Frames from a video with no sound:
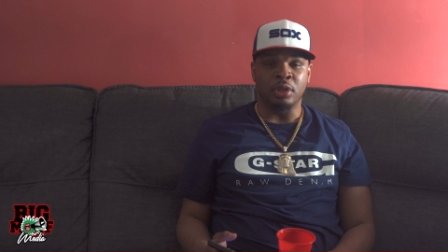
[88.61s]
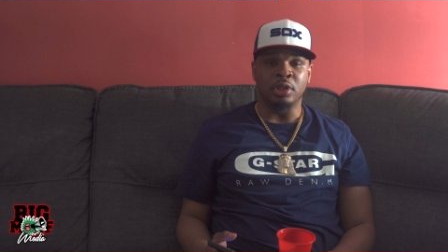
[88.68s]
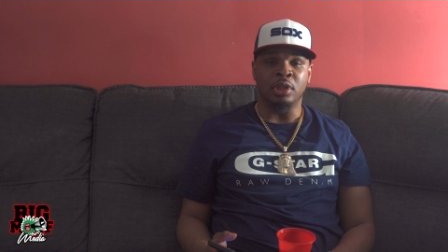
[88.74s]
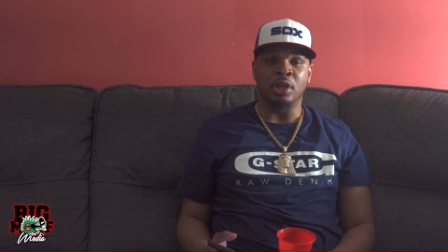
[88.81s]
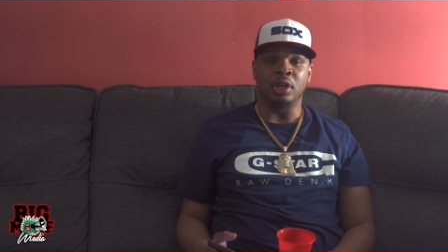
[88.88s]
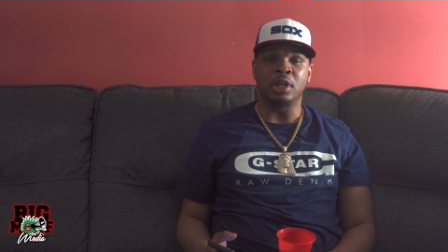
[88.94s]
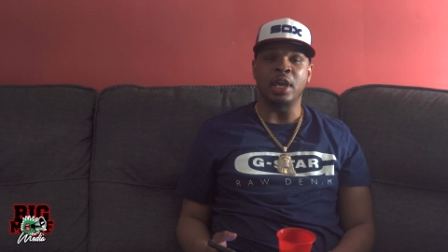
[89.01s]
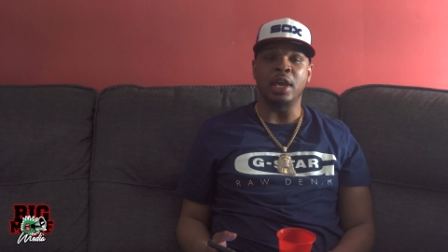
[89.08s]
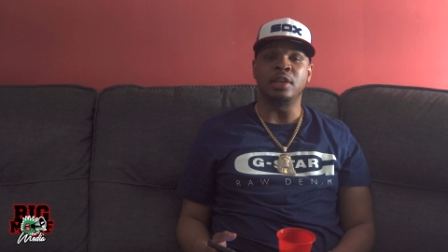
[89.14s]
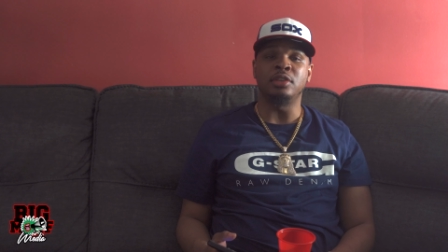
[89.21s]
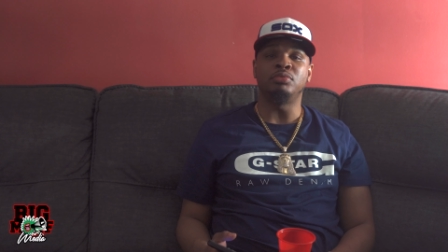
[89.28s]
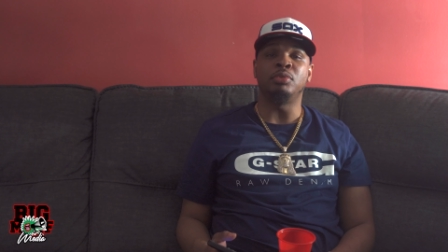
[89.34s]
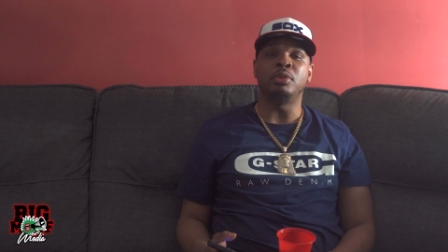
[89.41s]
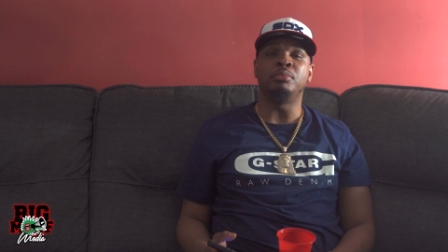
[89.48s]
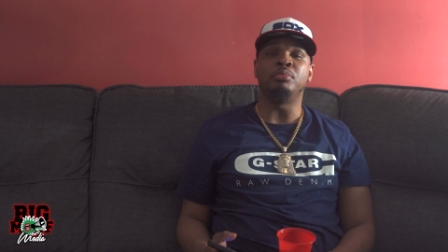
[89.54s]
the
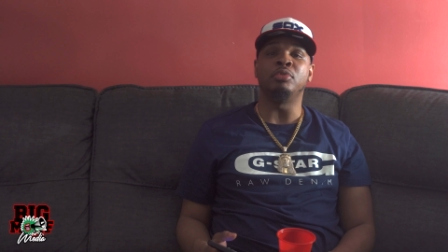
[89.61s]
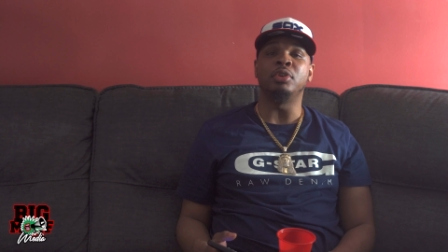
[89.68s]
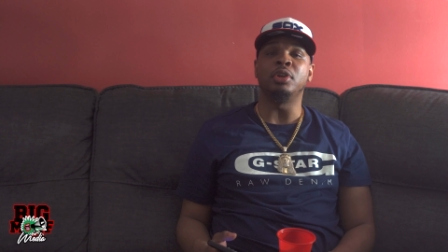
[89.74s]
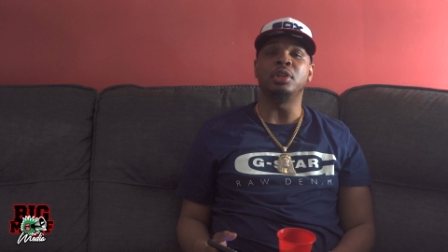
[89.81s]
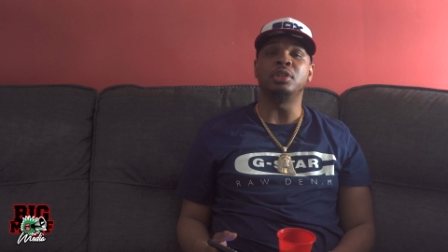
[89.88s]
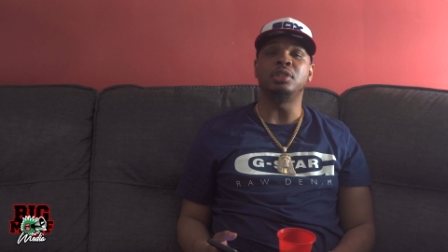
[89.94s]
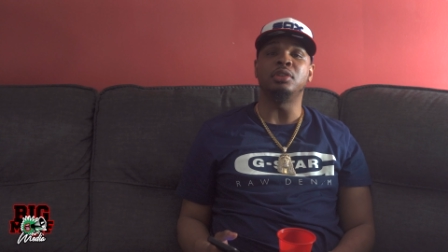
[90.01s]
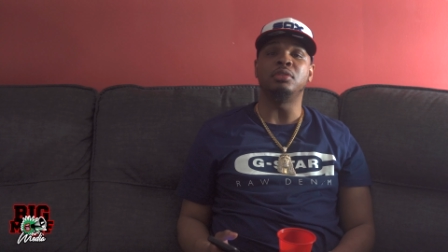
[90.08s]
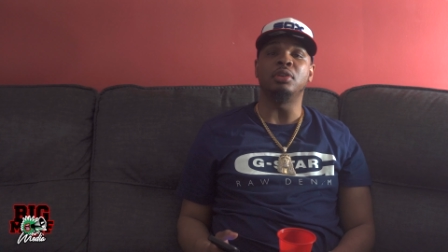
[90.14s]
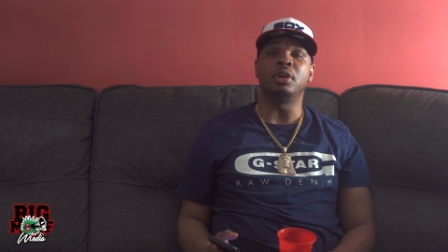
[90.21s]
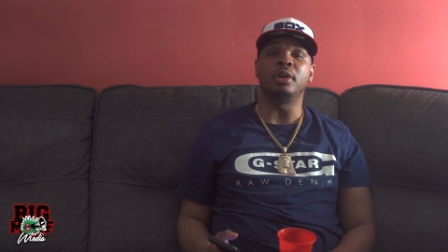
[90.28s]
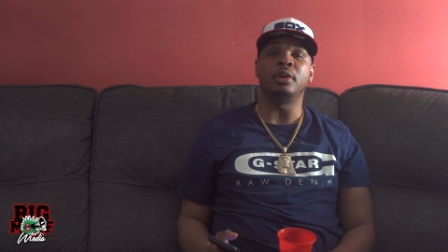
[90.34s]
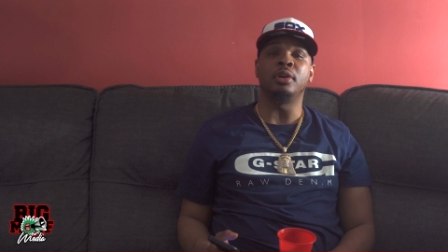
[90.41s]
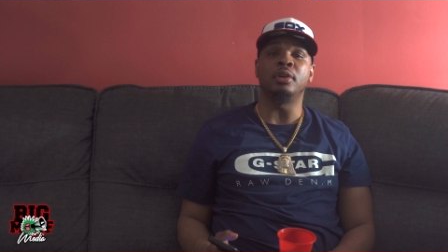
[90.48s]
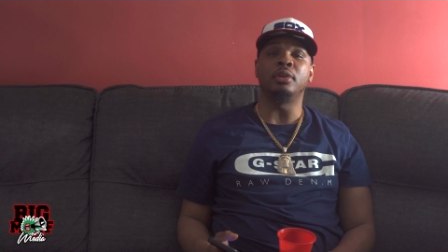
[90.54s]
case with Breezy,
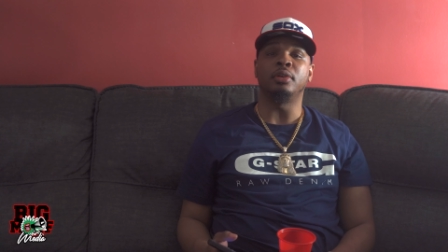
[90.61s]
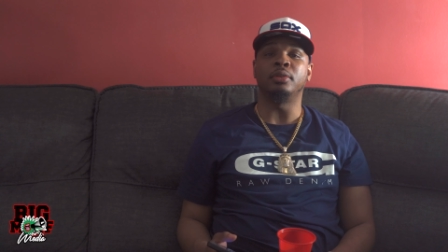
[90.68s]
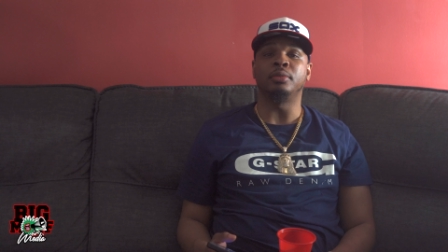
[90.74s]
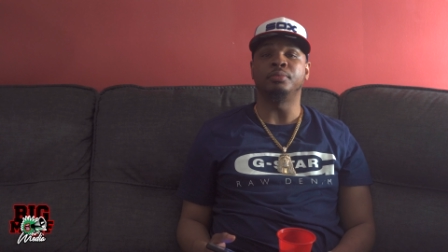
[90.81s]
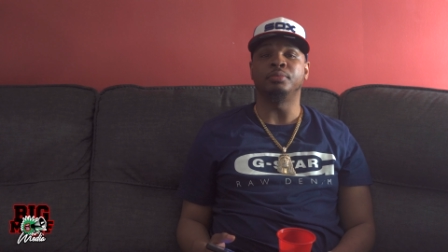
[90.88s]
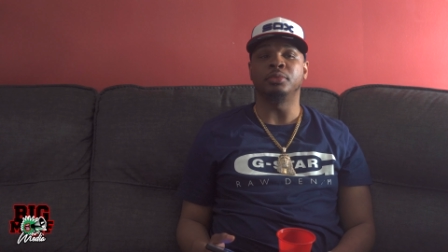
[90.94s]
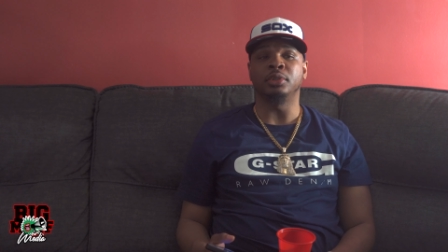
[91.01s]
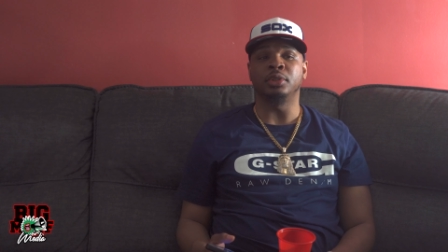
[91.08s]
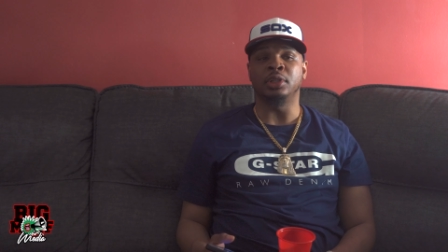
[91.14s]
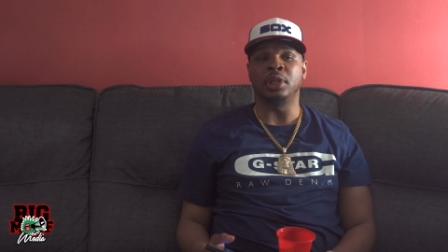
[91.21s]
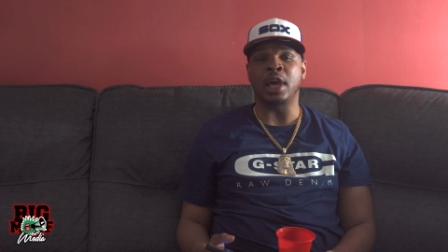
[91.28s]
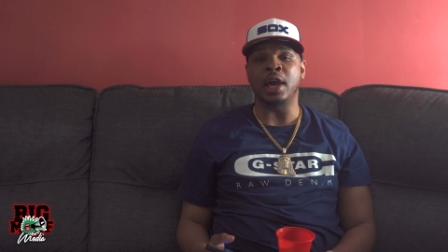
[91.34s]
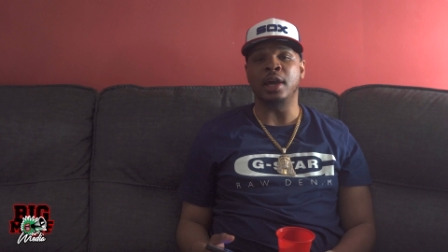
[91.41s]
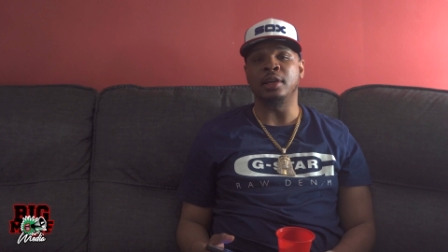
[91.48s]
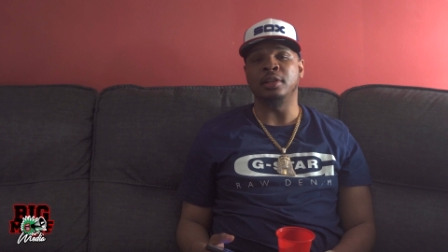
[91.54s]
um,
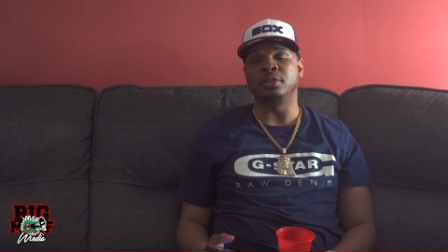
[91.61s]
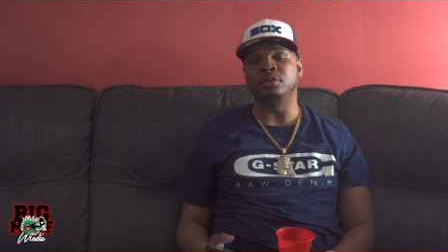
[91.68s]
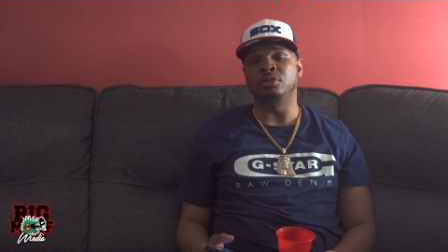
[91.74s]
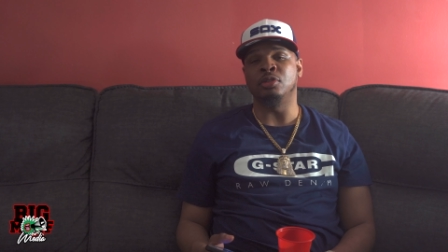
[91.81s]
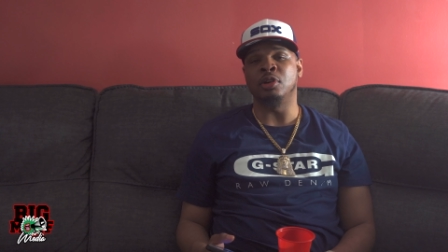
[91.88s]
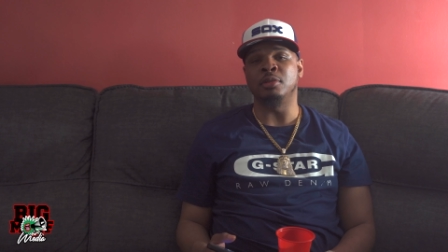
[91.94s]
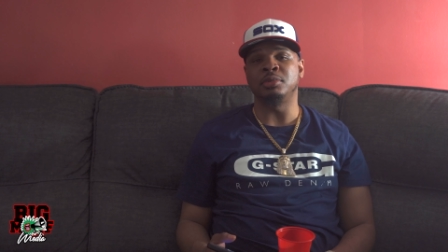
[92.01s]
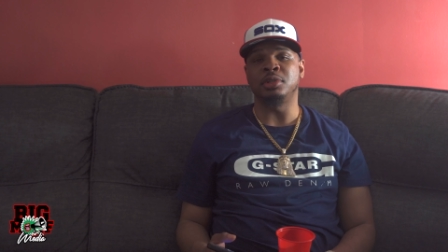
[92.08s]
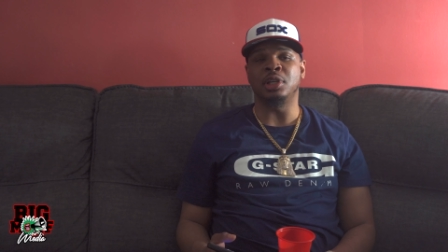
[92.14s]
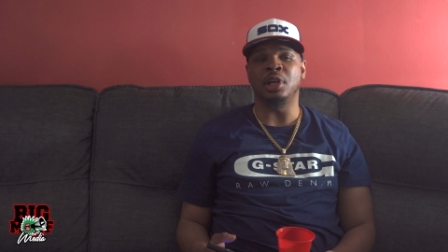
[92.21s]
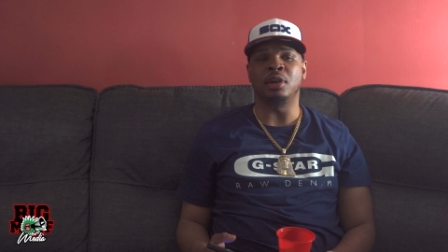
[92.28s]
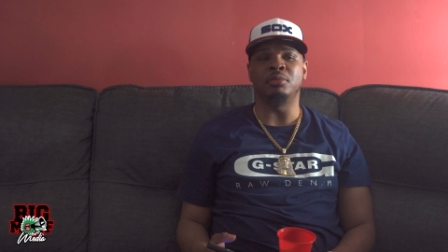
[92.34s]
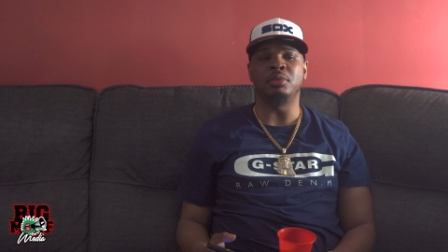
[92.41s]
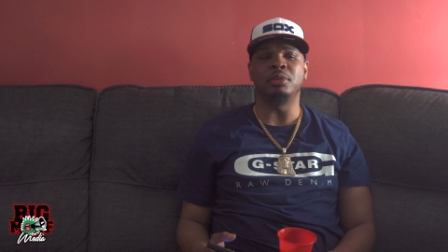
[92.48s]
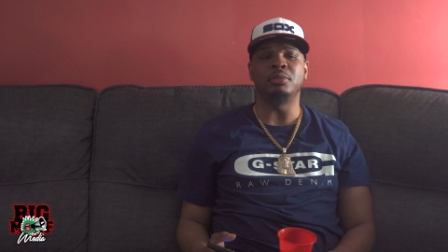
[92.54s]
got you know what I'm saying.